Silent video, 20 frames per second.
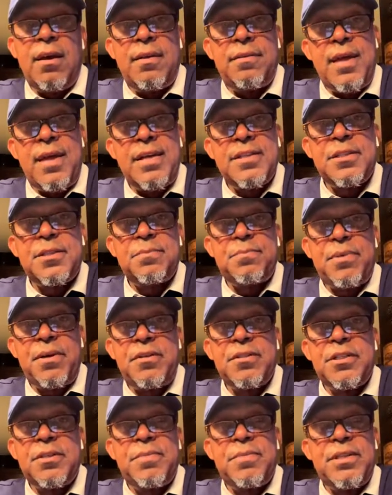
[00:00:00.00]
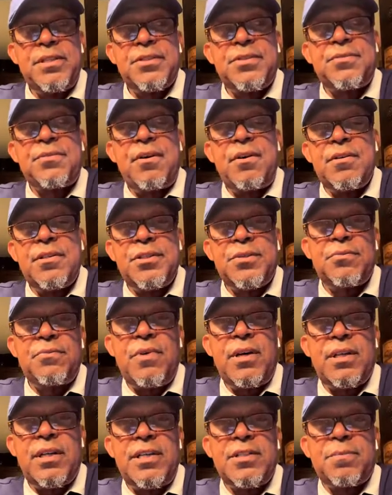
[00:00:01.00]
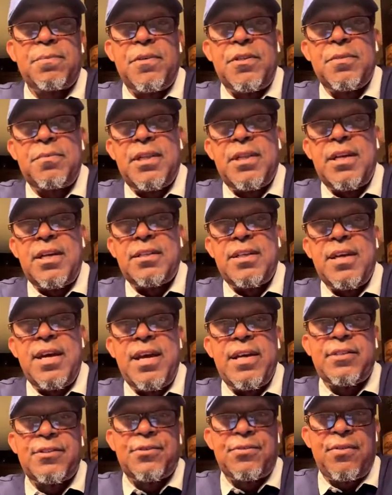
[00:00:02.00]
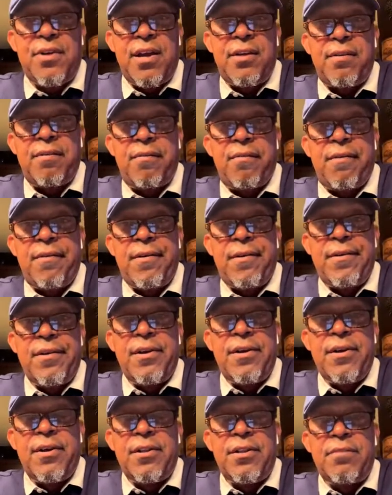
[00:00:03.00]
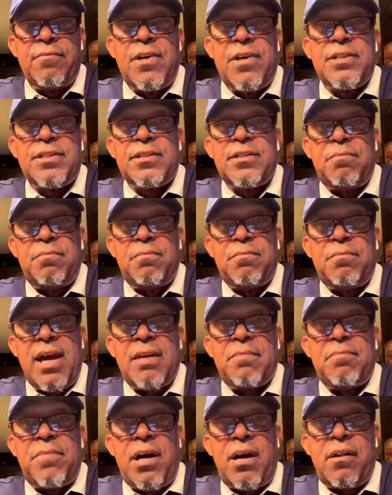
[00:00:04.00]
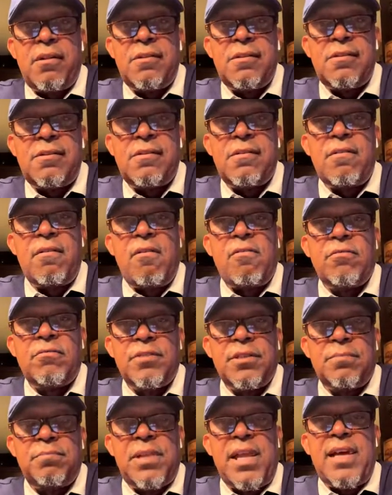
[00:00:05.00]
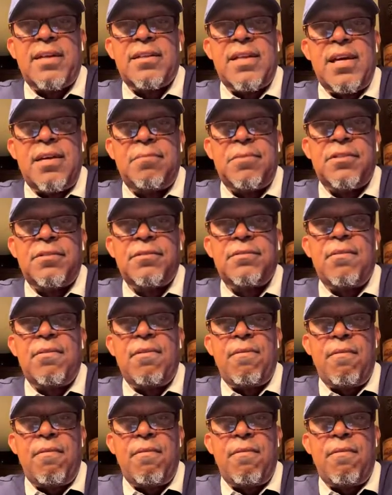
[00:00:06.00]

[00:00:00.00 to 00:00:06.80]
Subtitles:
And that's supposed to be the strongest one. That's supposed to be like the X-ray. The ones in the black bottle. Black label.